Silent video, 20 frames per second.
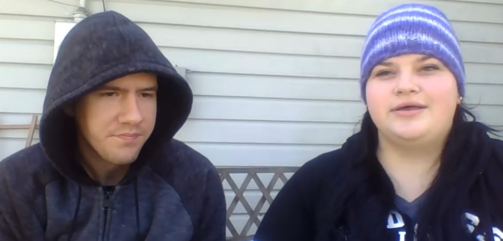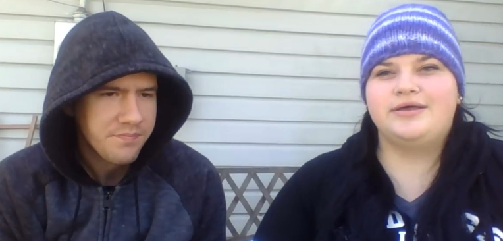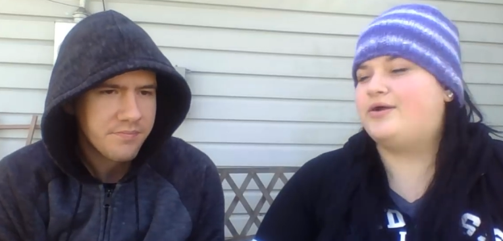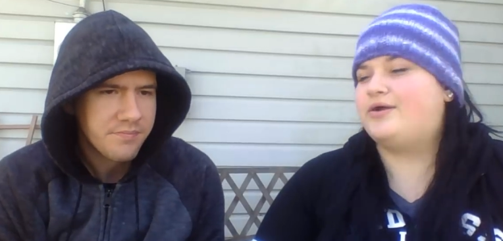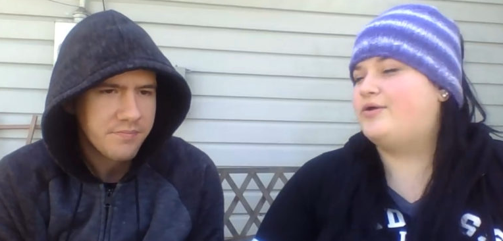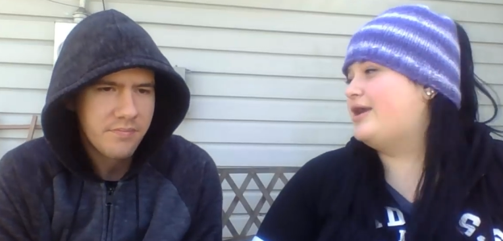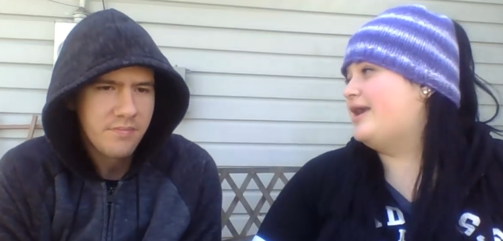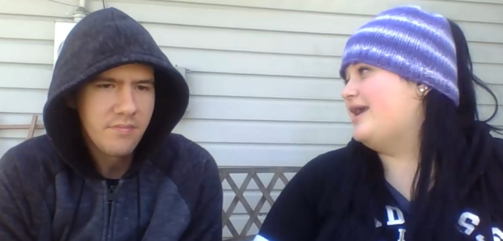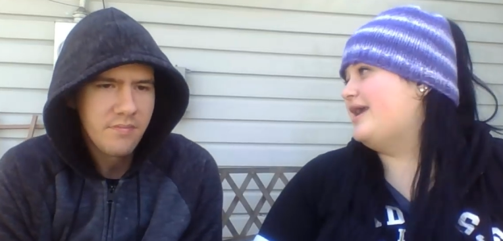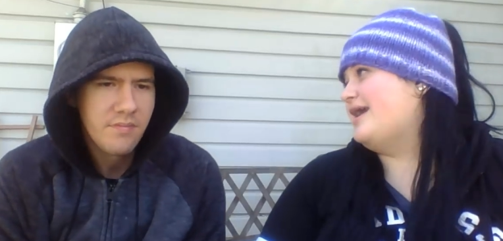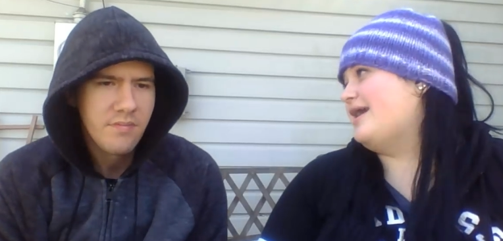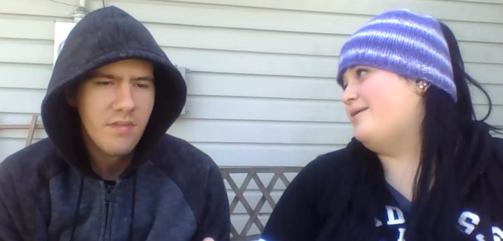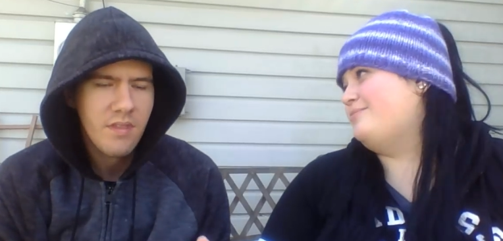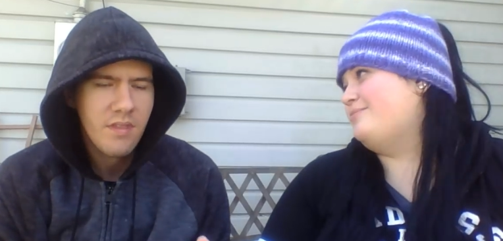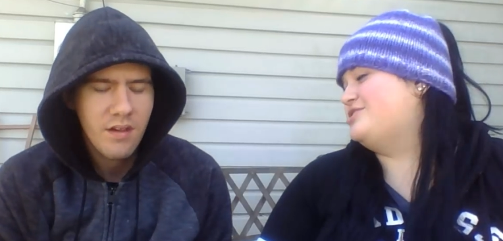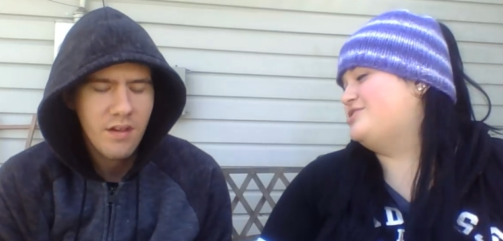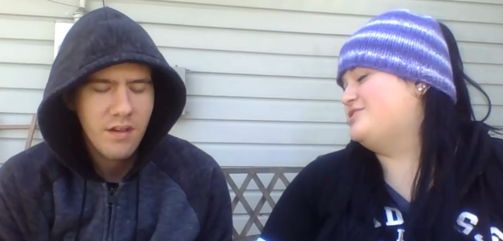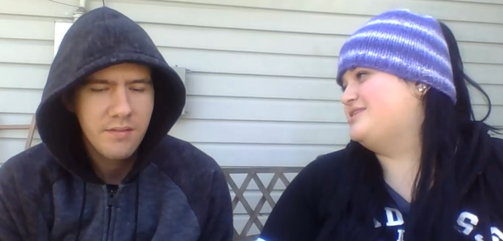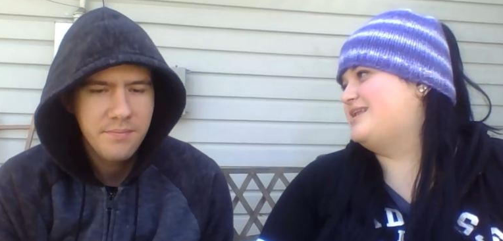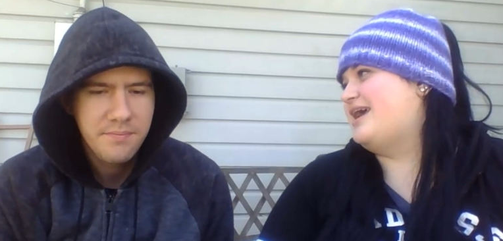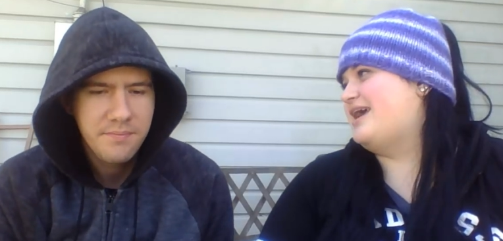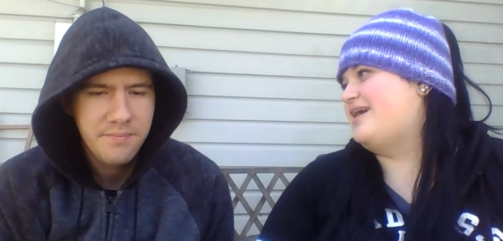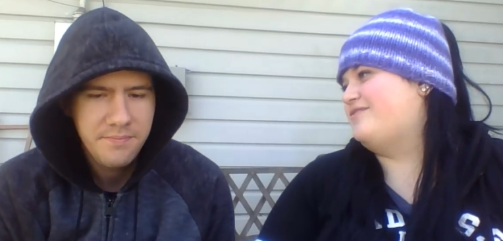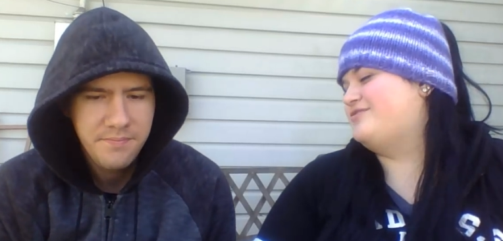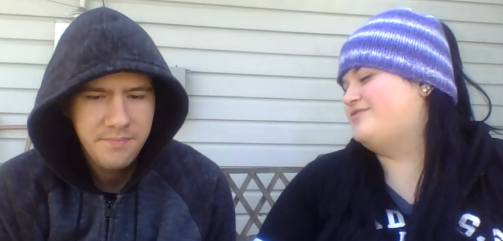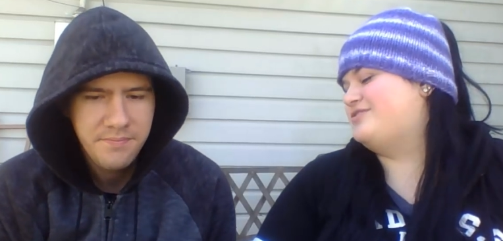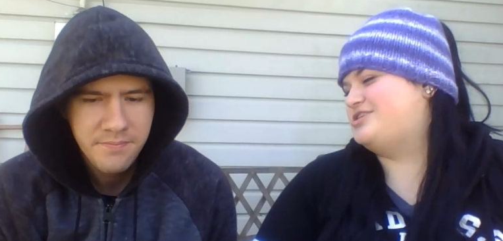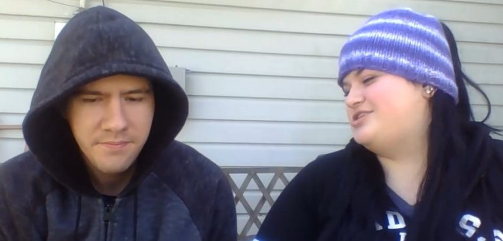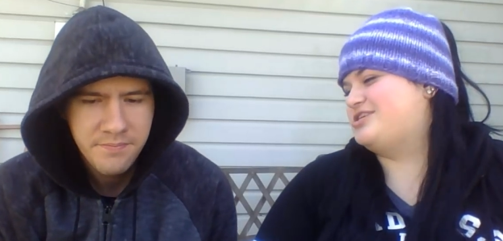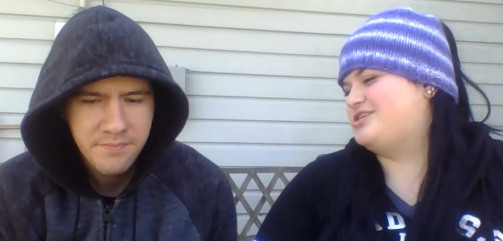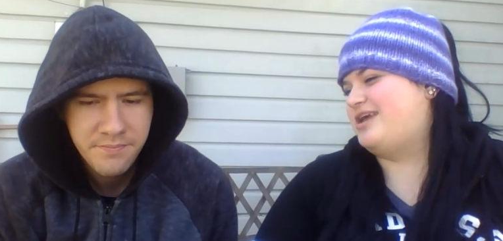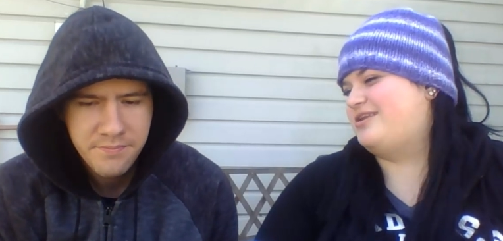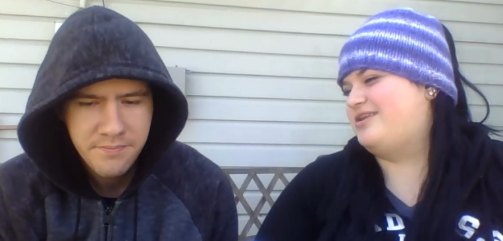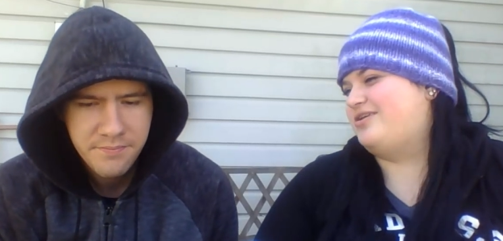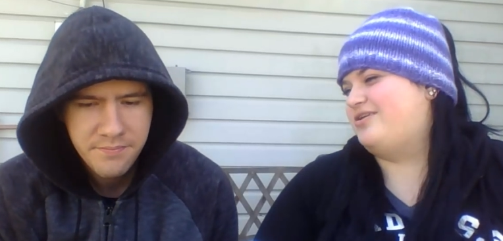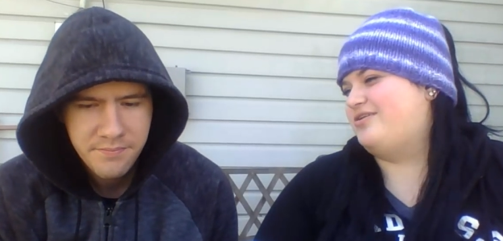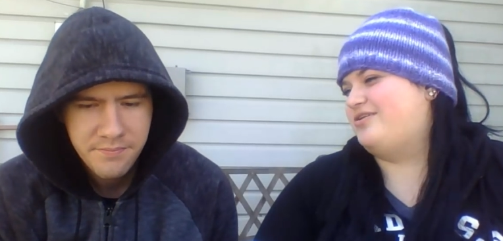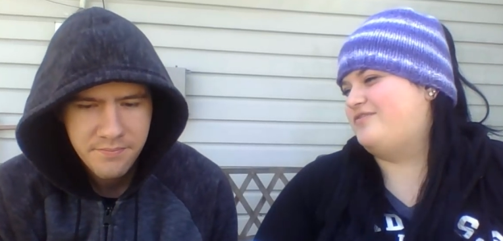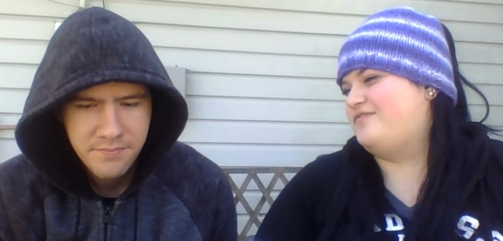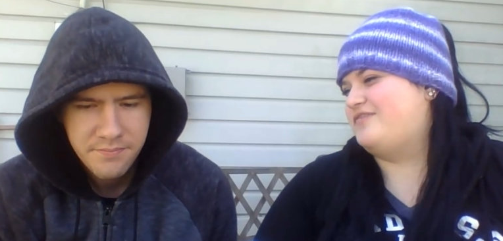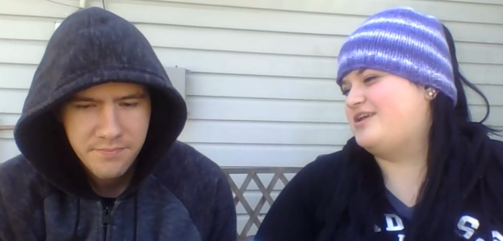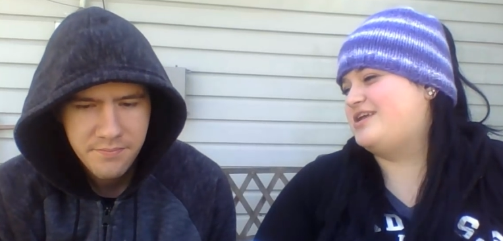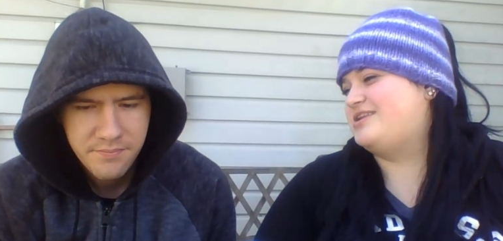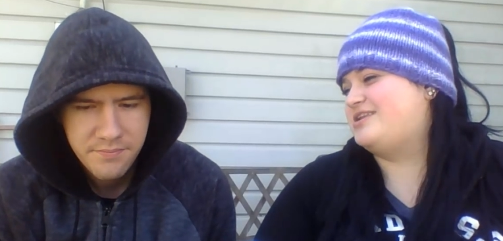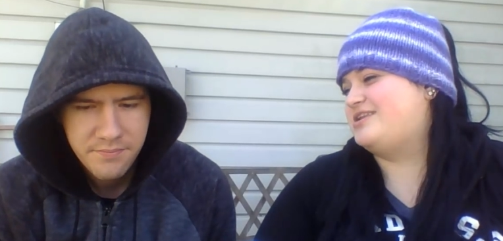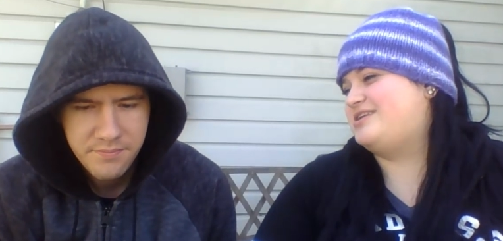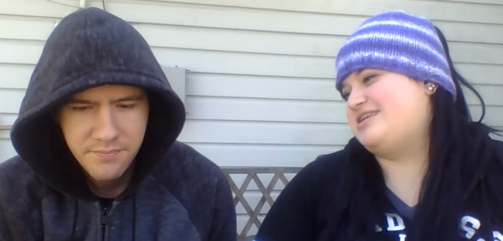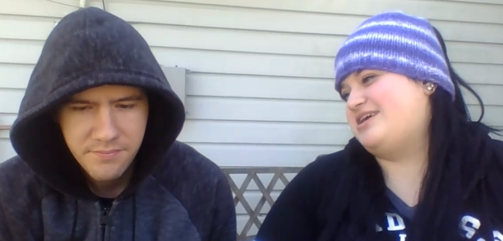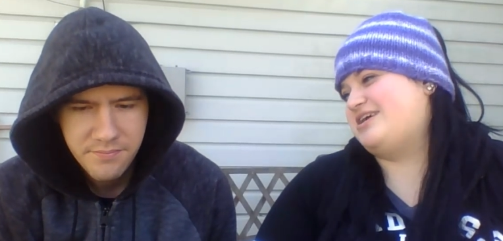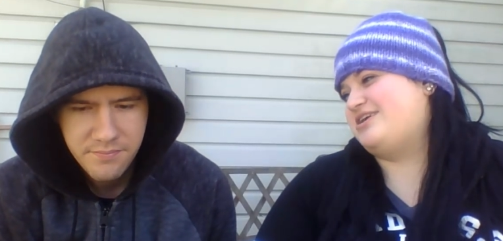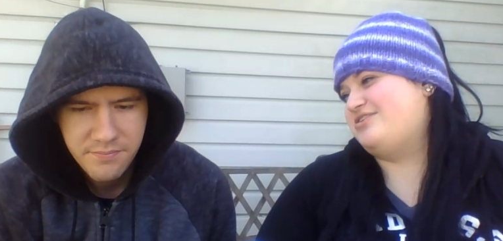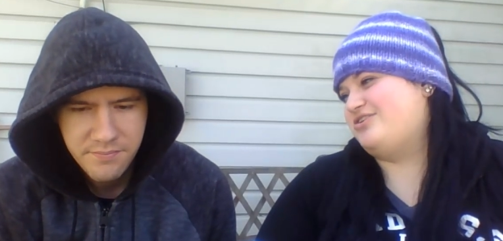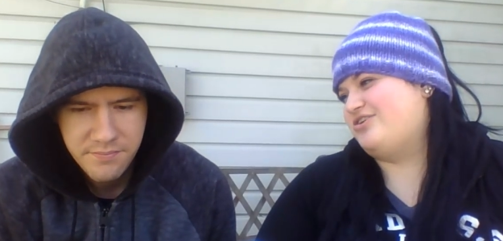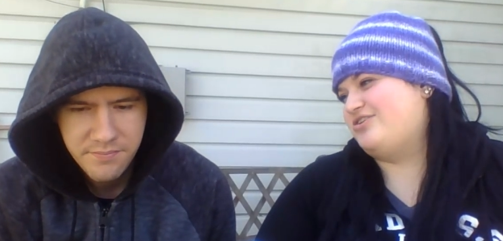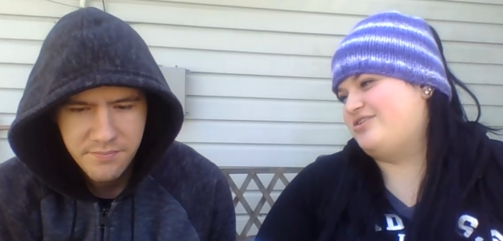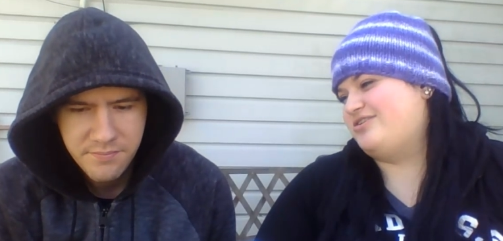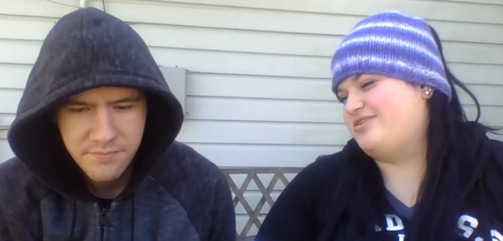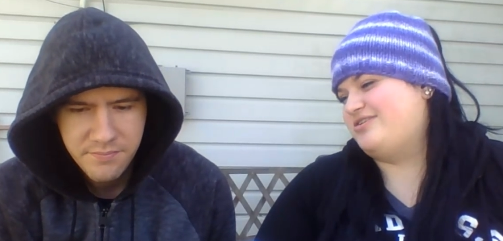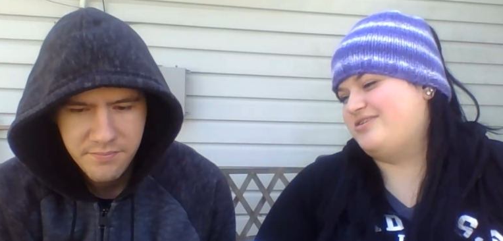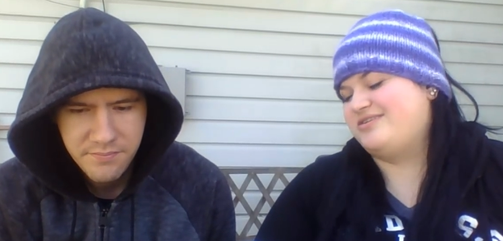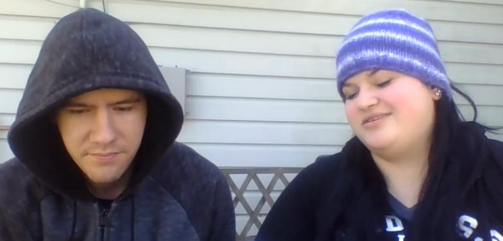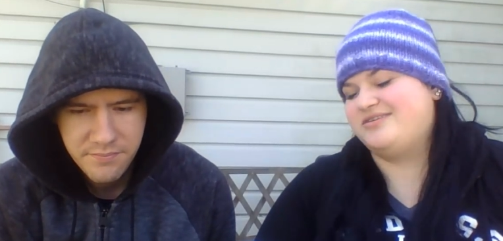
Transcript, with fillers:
Speaker 1: Okay, how much is an average skein of indie dyed yarn?